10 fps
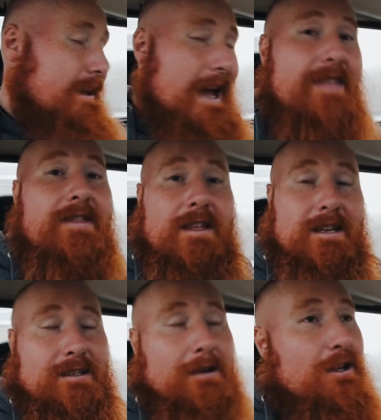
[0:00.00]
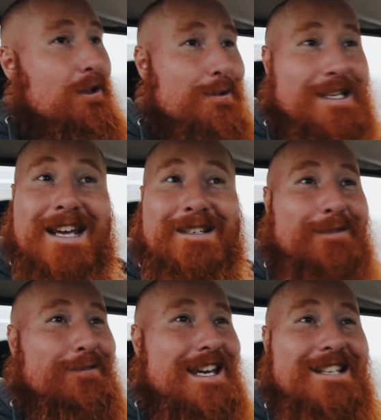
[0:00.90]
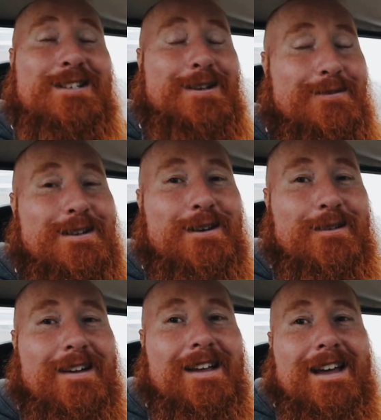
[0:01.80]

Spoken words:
And there's a huge list of things to do.